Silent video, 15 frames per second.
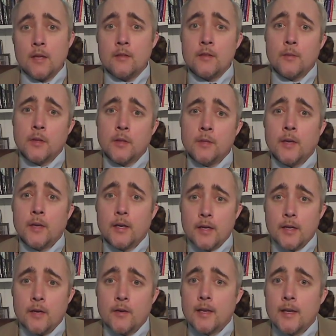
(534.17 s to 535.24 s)
The preliminary
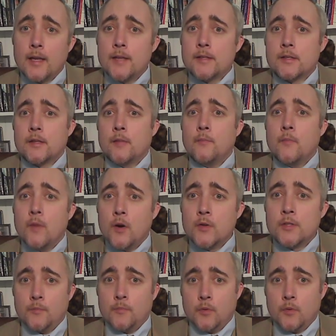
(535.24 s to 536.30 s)
hearing is the
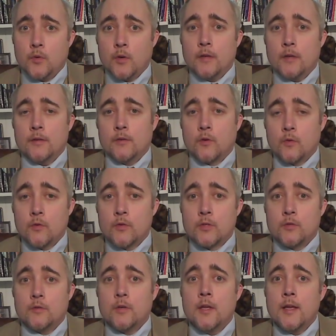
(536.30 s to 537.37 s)
most important and
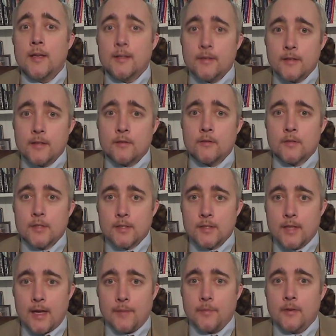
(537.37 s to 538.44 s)
crucial legal
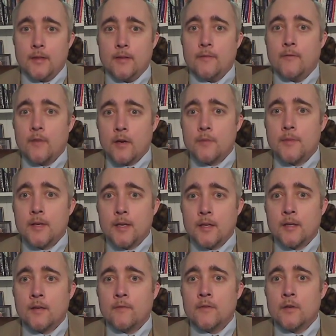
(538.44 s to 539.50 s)
step in the very
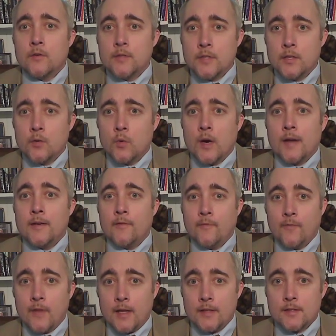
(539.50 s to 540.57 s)
beginning of your DUI
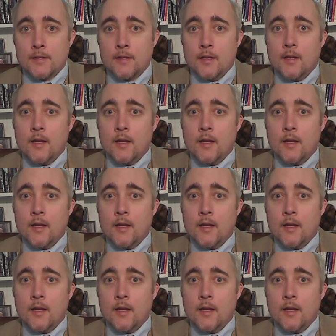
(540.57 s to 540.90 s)
defense,